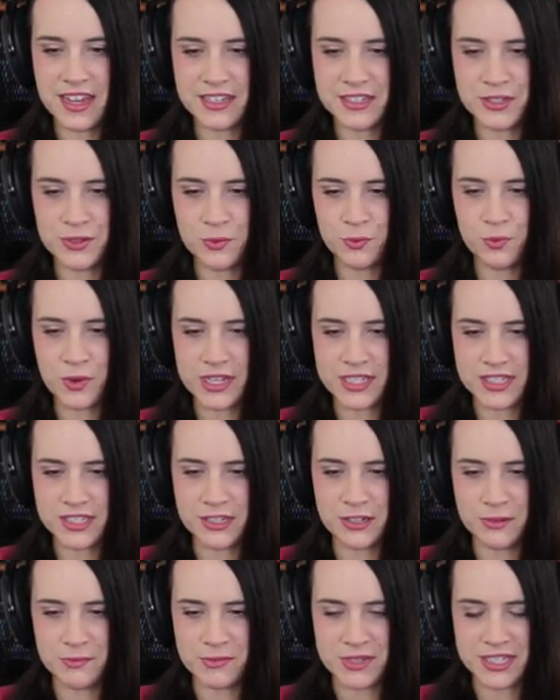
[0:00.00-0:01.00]
had to
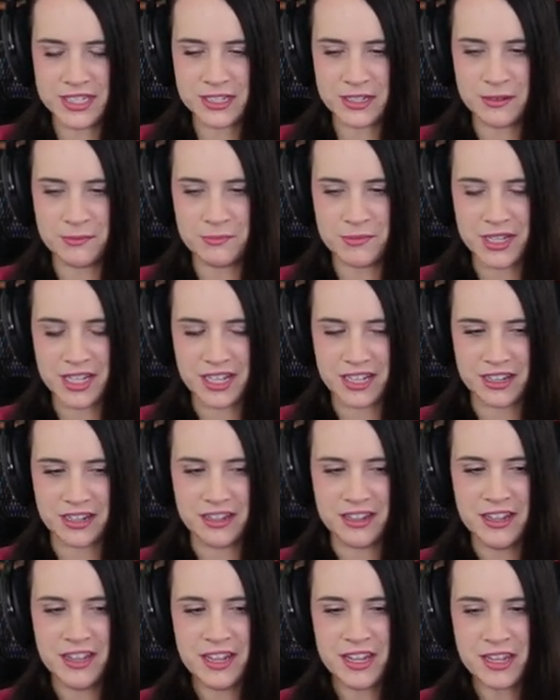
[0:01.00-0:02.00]
rescue Miss
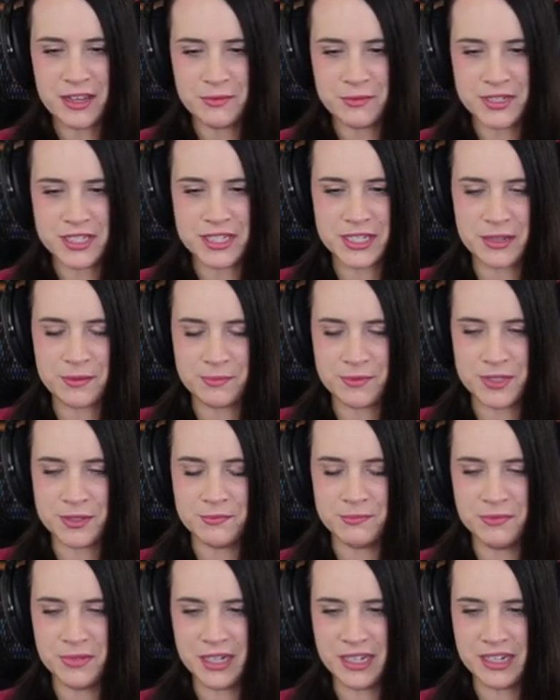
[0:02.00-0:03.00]
Camilla. It was up to
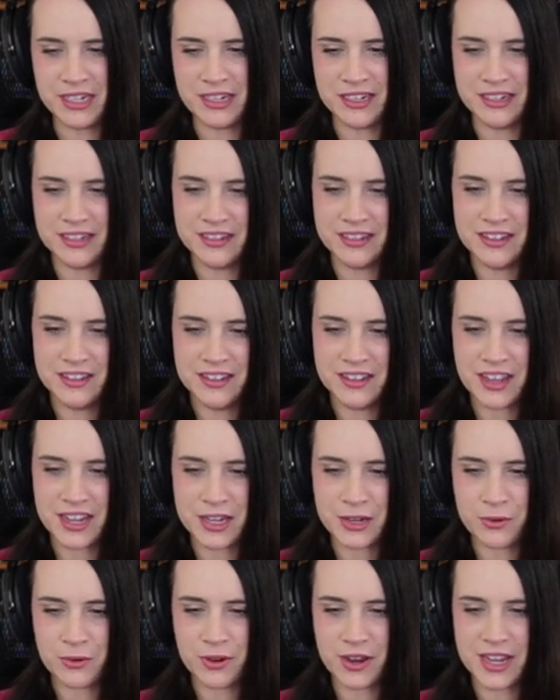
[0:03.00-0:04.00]
me. I
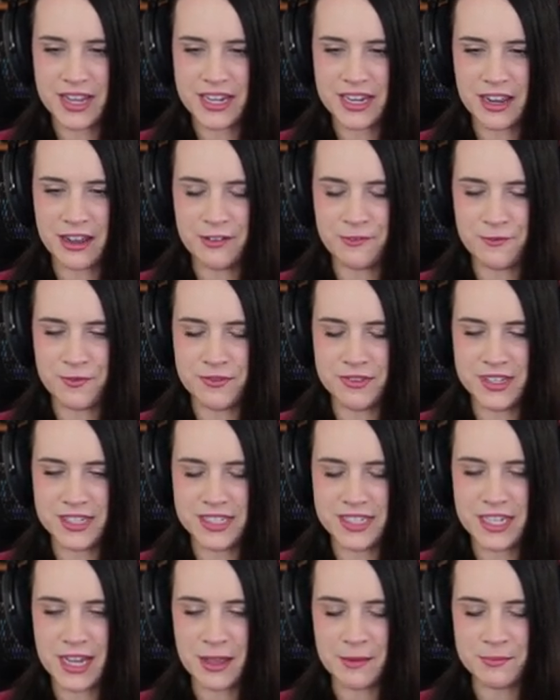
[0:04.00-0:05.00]
cried out from the
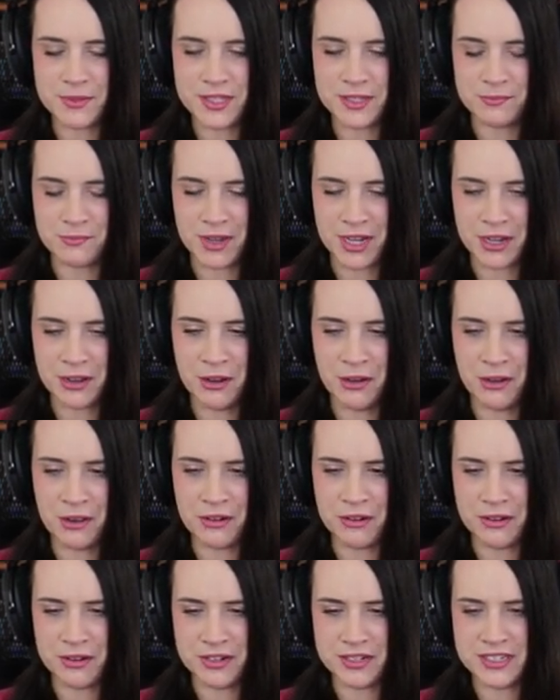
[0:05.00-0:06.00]
depths of my
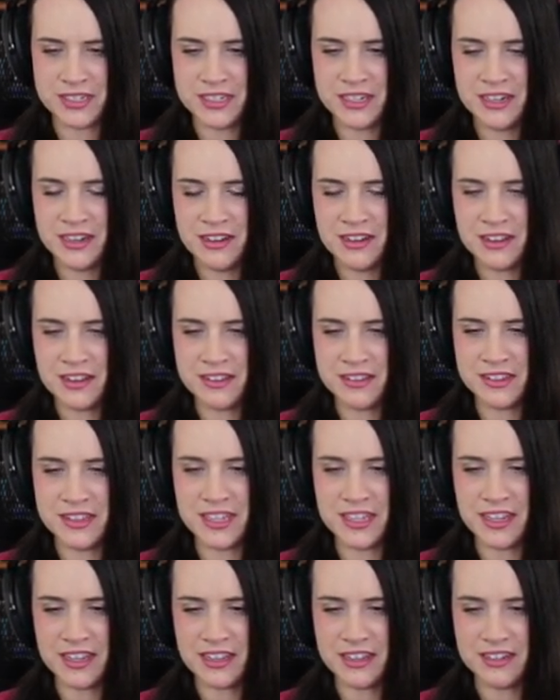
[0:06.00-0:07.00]
heart.
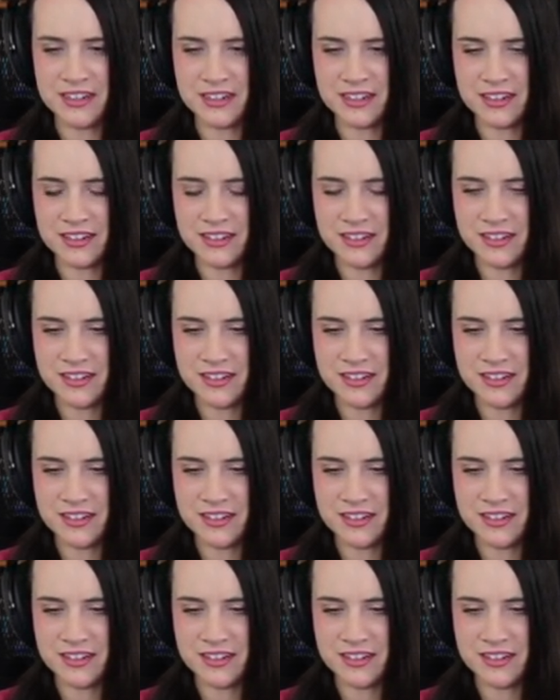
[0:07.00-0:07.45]
And